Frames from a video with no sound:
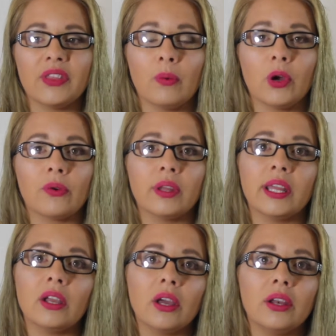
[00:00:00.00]
They work
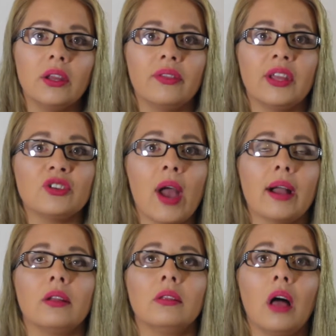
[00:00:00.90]
really good. They
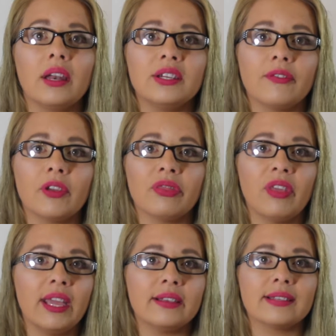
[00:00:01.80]
track a lot of different
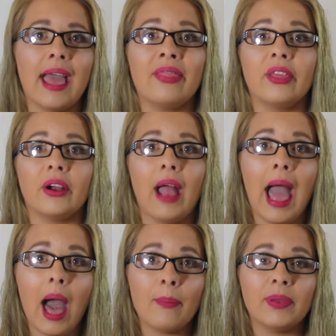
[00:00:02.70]
things, and their
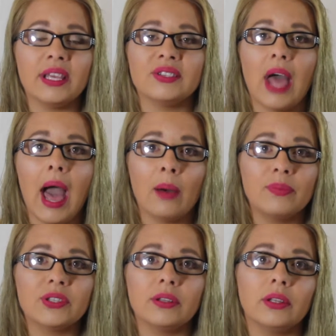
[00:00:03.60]
app is
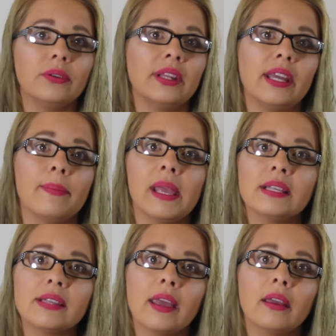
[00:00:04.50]
absolutely
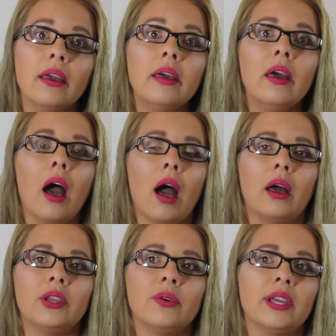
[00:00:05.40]
amazing.
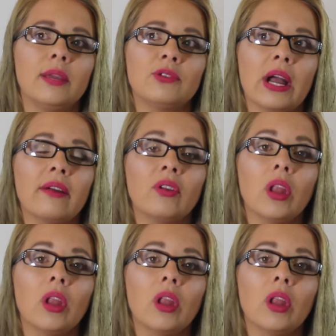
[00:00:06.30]
You can keep track of a